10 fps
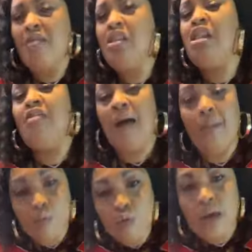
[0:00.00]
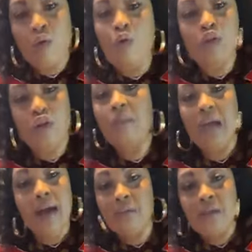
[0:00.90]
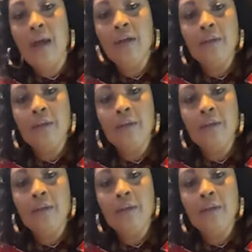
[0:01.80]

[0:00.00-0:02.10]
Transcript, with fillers: Even Chef Abu can cook sometimes.